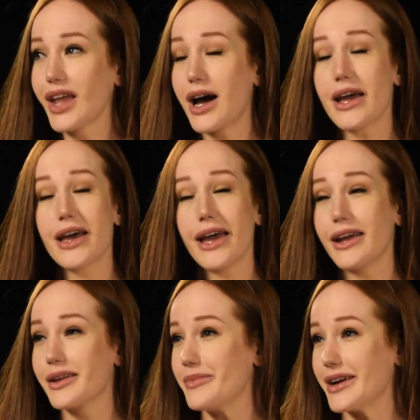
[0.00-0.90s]
I
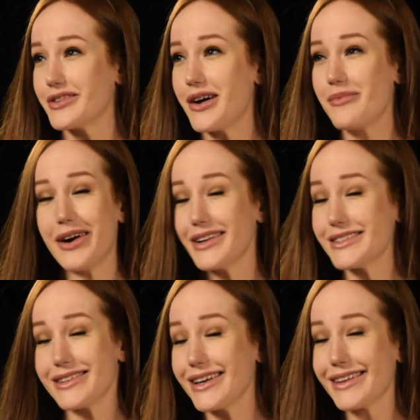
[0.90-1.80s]
hated my job,
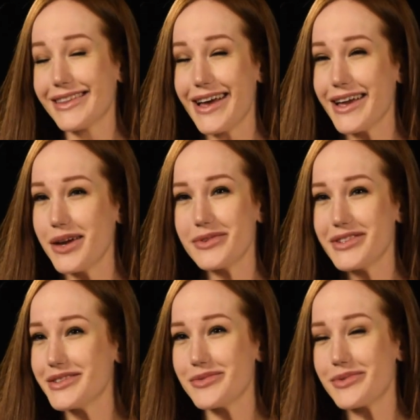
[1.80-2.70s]
honestly. Like it was
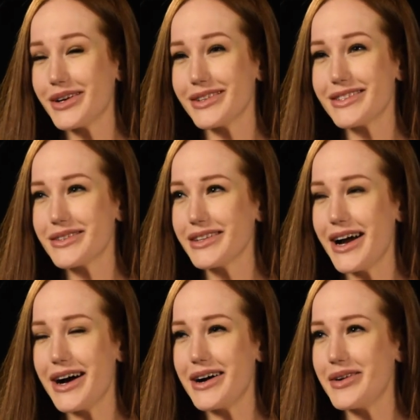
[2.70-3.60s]
just the worst.
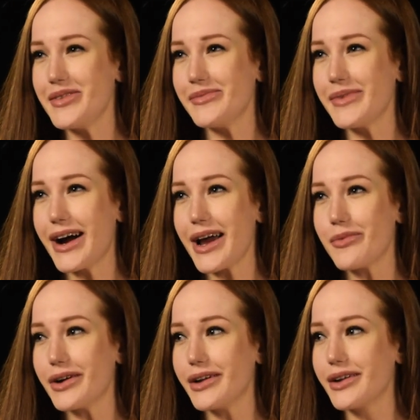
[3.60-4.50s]
I
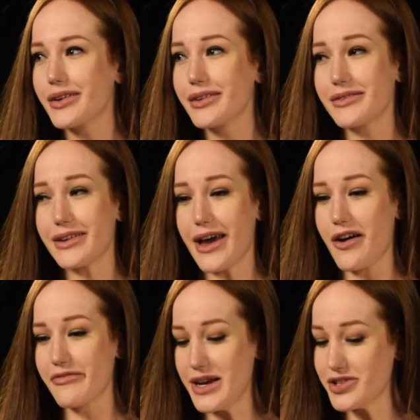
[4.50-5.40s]
would get
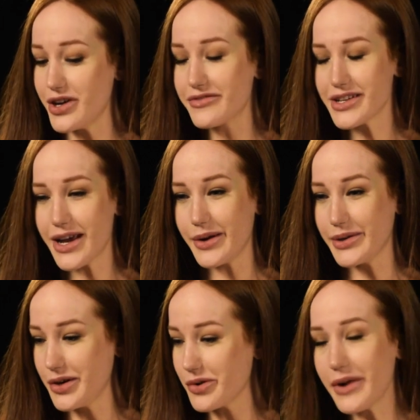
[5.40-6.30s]
off my shift and I
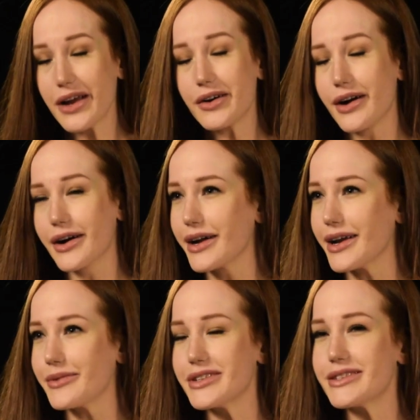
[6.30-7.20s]
would go to my car and
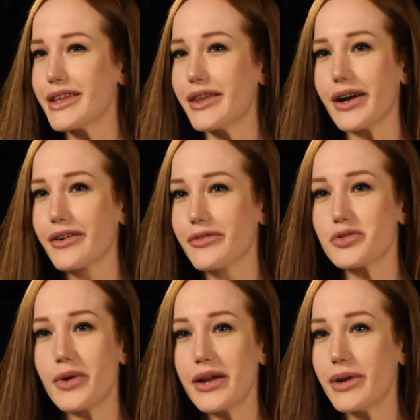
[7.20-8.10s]
I would just sit there for
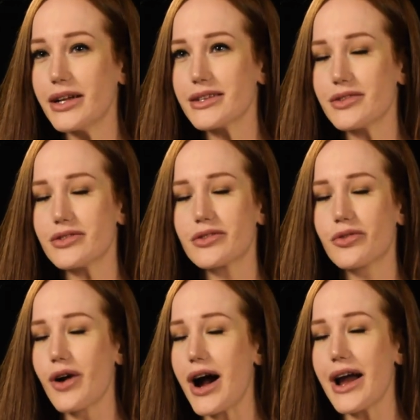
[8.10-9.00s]
20 minutes and just
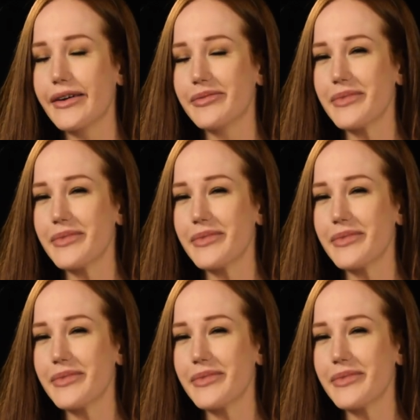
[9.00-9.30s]
cry.